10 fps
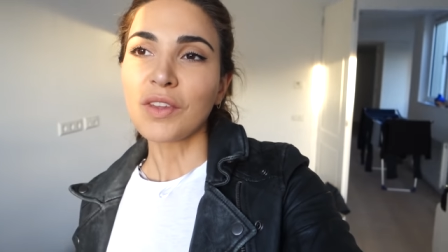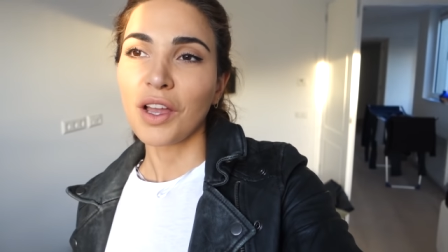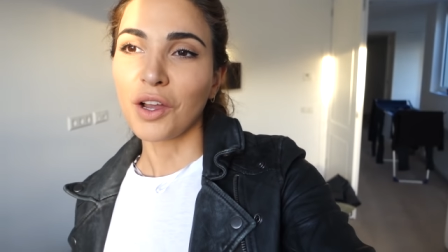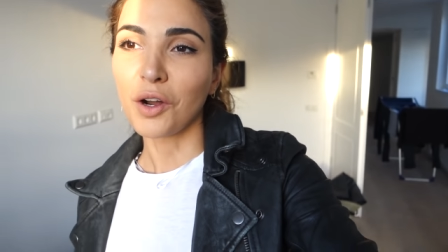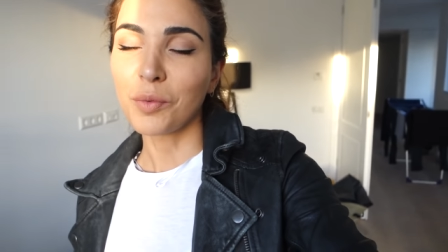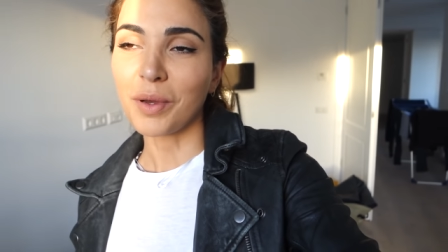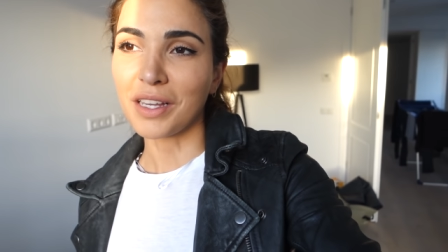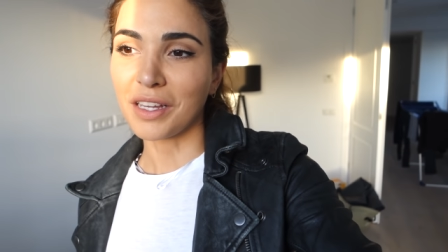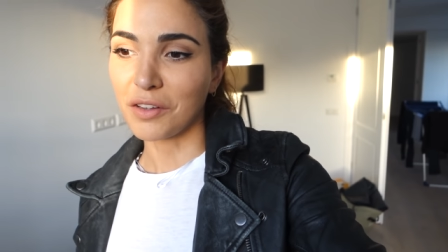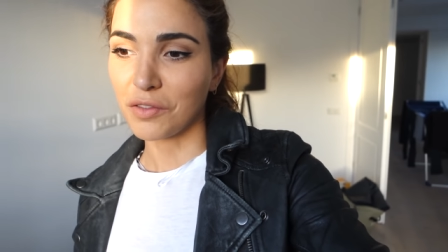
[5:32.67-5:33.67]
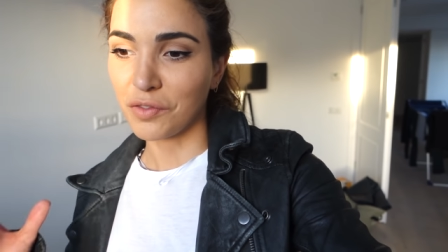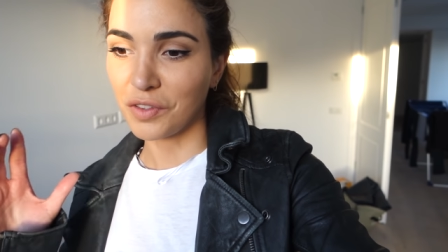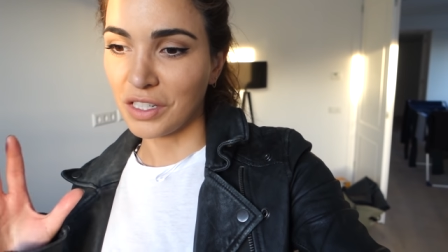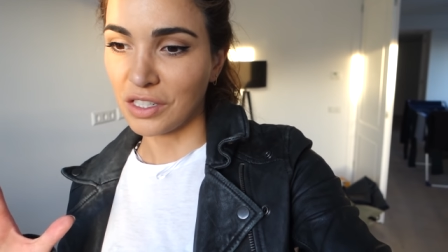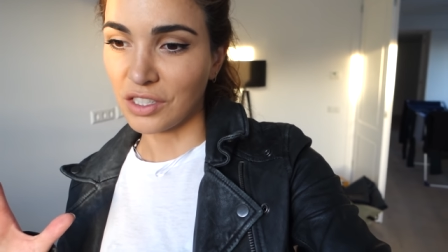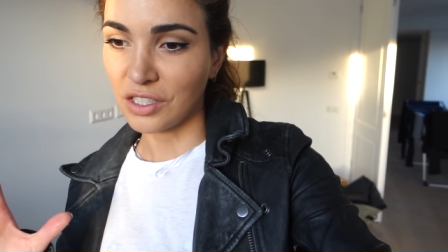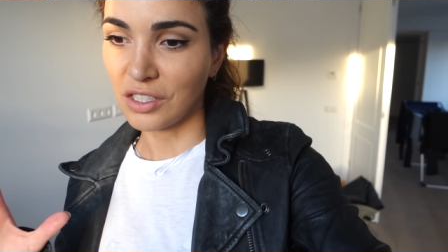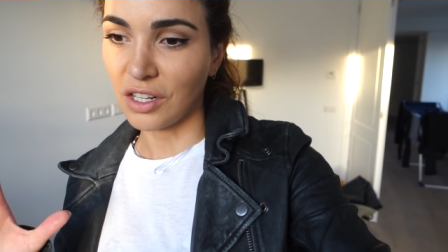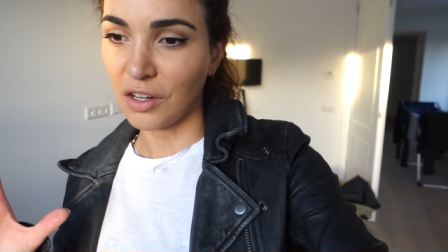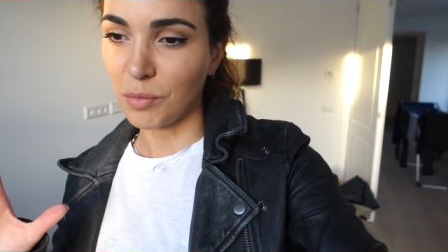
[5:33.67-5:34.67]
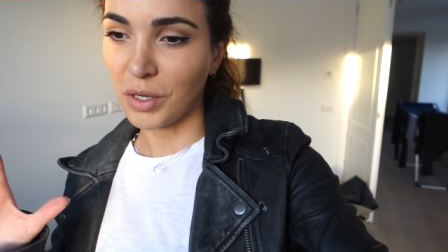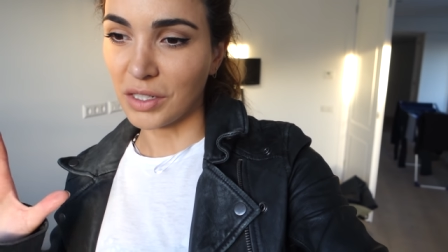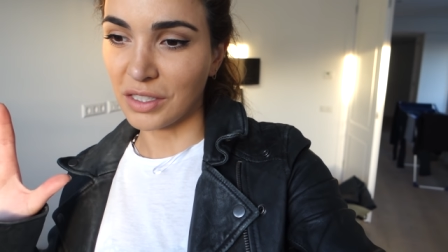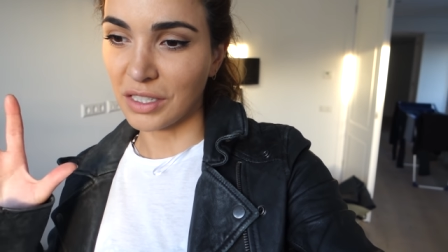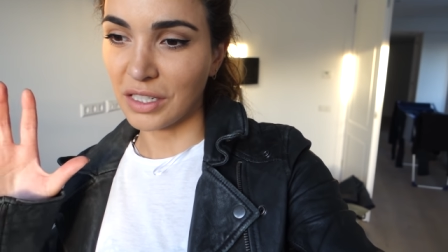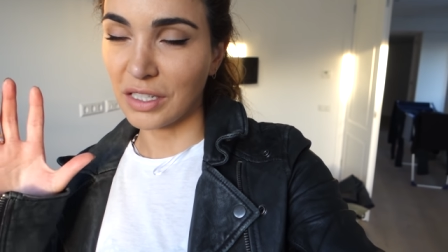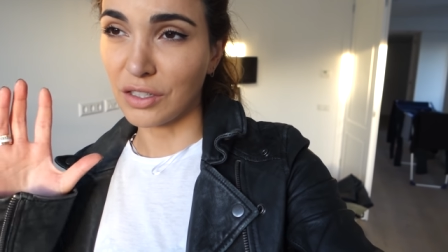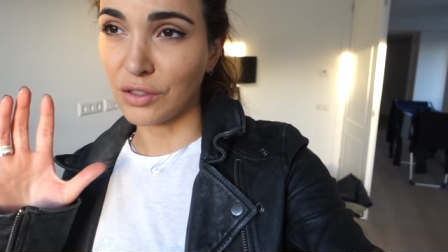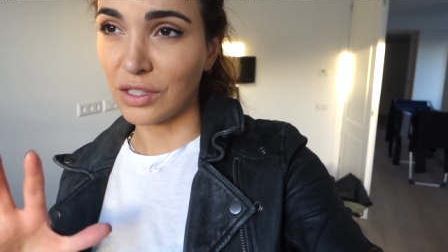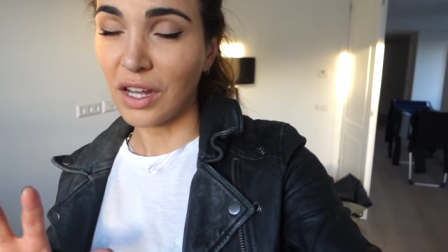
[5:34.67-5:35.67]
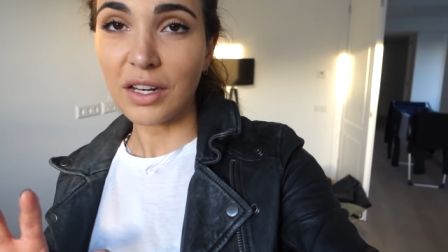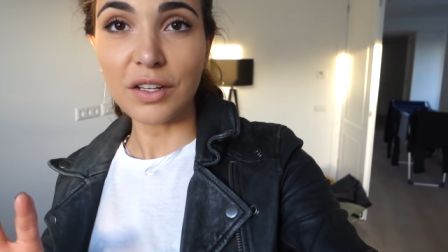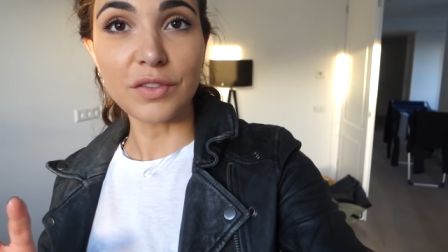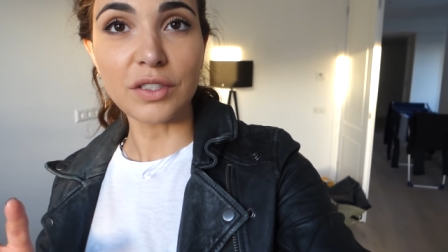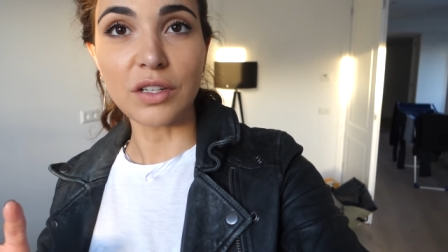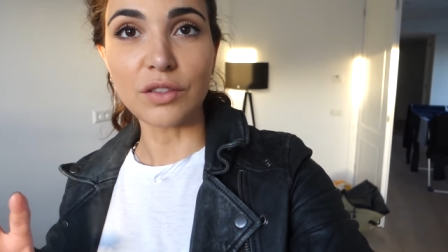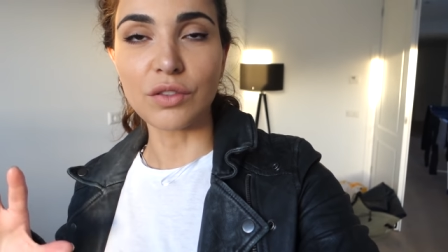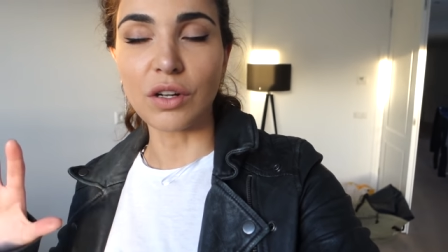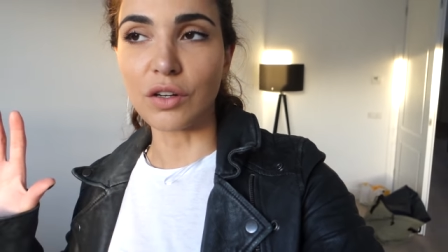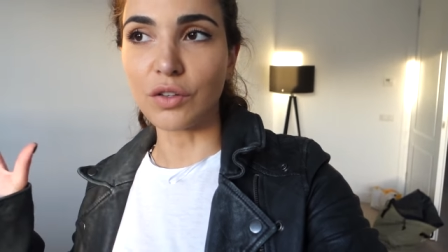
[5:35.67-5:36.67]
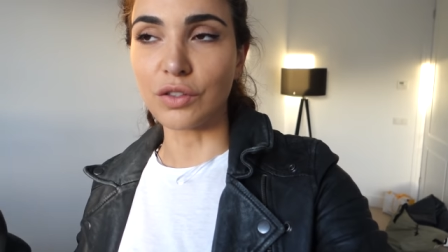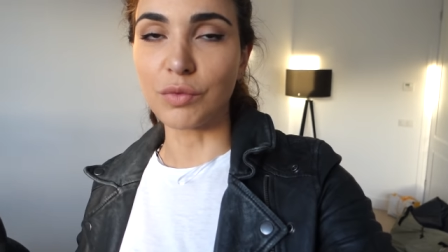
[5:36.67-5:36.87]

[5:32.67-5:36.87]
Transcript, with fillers: I hope I can finish the unboxing either tonight if it's not too dark or